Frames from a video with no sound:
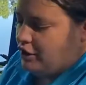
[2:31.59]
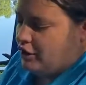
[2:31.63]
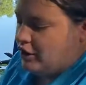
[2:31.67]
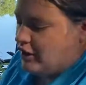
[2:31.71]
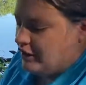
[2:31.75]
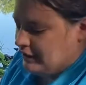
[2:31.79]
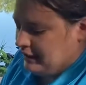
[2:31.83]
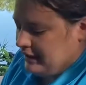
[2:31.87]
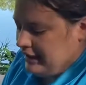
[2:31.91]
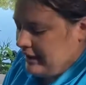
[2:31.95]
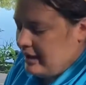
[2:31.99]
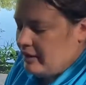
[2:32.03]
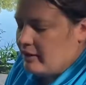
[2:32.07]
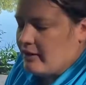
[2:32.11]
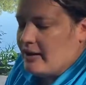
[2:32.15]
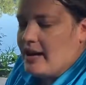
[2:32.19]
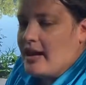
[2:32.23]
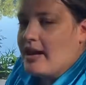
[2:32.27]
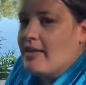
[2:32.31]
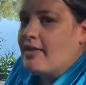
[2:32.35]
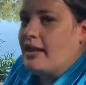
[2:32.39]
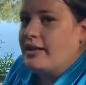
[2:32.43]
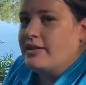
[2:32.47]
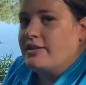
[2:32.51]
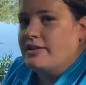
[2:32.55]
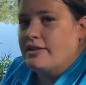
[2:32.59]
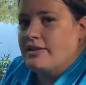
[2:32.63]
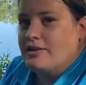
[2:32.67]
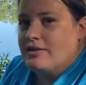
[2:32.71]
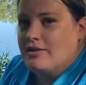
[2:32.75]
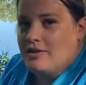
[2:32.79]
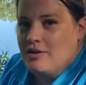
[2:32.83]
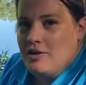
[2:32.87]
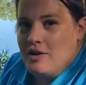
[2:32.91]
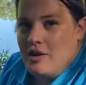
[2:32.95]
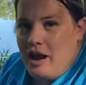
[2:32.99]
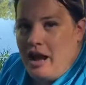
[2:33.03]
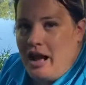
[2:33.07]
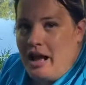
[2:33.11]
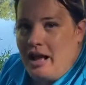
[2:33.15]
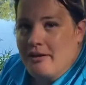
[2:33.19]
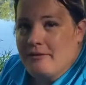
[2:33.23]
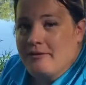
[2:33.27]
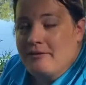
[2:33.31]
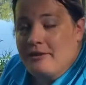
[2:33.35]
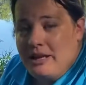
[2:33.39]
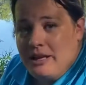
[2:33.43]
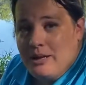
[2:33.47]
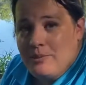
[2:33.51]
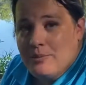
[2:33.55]
You're on an area that's
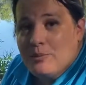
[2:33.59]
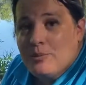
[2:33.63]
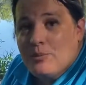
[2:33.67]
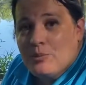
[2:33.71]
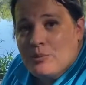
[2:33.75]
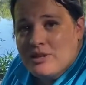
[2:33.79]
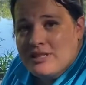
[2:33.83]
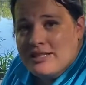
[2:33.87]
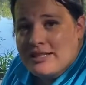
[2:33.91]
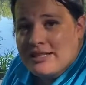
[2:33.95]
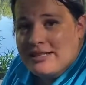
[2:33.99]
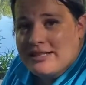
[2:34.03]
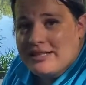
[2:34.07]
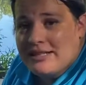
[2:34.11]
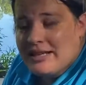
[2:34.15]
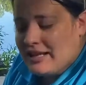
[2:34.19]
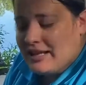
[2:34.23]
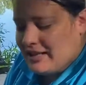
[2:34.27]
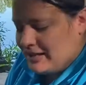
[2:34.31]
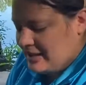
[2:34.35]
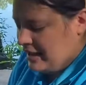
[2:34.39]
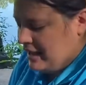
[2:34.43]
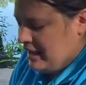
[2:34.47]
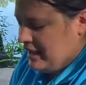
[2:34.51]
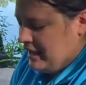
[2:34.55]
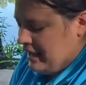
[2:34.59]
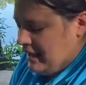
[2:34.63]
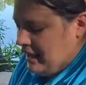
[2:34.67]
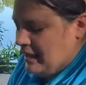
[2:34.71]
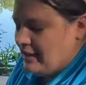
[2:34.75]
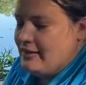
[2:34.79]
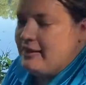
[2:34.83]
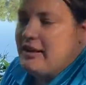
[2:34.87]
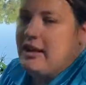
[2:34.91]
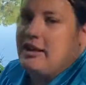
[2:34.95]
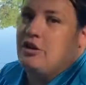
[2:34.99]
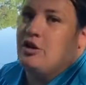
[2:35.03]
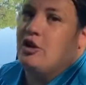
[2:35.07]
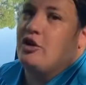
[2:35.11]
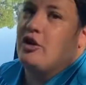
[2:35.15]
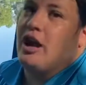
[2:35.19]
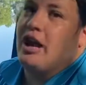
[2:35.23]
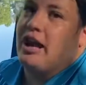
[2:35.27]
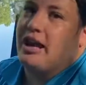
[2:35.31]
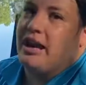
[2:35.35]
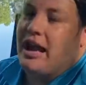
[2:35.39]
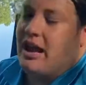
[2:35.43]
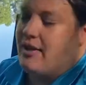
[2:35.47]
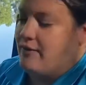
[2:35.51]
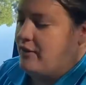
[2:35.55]
flame resistant, and then you're
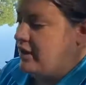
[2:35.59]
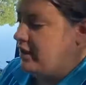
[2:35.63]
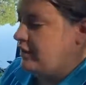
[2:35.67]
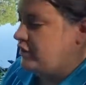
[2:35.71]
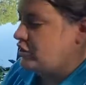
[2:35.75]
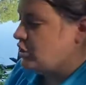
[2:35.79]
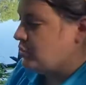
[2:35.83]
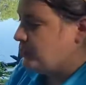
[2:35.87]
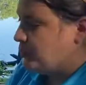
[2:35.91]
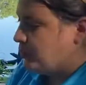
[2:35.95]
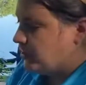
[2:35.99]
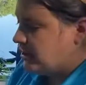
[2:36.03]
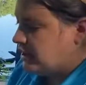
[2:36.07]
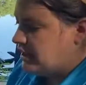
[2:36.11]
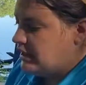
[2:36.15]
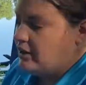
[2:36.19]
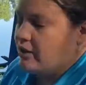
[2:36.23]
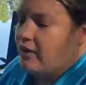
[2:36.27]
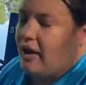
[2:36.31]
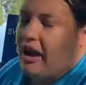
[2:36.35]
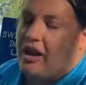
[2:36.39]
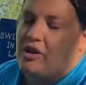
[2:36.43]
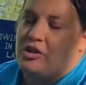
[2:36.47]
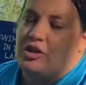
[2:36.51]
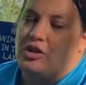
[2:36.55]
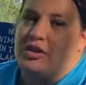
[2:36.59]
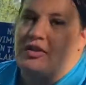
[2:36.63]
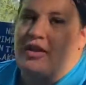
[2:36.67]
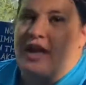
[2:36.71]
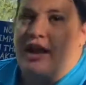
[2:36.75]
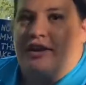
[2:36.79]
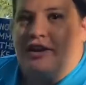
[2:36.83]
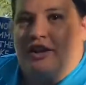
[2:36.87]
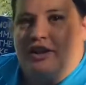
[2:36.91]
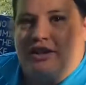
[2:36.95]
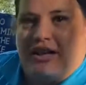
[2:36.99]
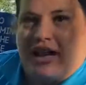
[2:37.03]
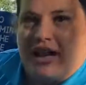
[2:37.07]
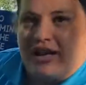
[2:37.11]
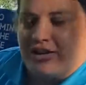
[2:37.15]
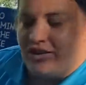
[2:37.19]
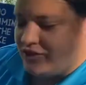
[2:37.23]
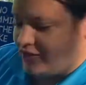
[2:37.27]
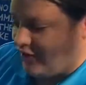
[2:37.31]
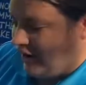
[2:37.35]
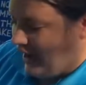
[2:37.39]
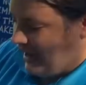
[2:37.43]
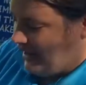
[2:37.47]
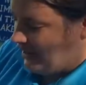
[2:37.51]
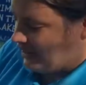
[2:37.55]
not having debris around you that could catch
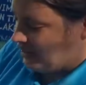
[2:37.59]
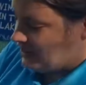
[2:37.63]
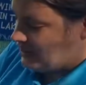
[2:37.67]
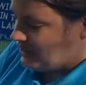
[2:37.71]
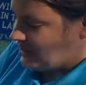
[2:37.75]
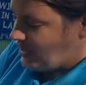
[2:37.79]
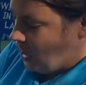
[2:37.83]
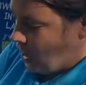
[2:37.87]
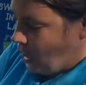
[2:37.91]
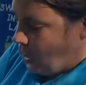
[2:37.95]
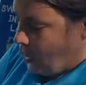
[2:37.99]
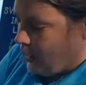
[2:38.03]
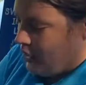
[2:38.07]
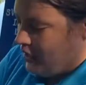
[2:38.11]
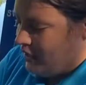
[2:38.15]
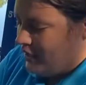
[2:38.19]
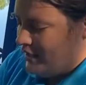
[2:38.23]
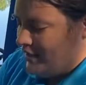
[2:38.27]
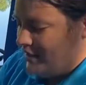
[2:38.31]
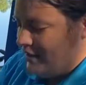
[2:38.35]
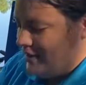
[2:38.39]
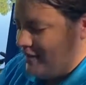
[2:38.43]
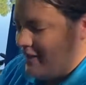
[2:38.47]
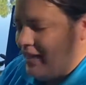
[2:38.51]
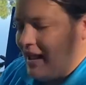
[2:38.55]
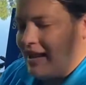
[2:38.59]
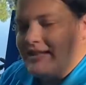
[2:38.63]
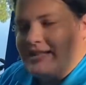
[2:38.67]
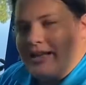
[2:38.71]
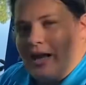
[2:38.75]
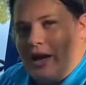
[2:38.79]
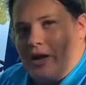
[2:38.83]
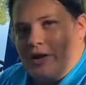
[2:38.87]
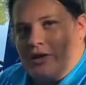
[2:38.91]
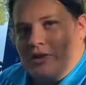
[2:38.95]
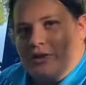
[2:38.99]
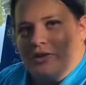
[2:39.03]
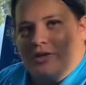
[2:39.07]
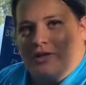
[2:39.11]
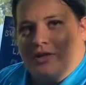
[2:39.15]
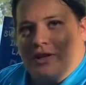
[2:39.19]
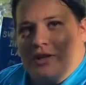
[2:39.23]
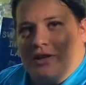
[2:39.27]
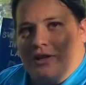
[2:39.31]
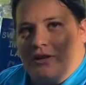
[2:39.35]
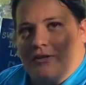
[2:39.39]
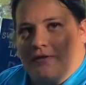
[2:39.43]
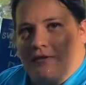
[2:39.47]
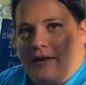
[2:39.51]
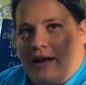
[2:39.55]
fire. So that's how you
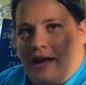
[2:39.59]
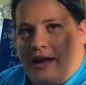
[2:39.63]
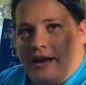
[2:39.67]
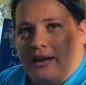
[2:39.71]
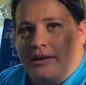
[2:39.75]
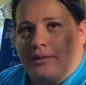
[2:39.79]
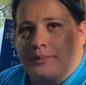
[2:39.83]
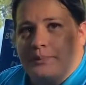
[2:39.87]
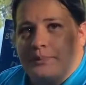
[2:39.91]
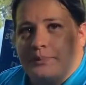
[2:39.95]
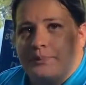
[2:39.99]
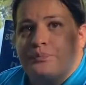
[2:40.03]
start your fire.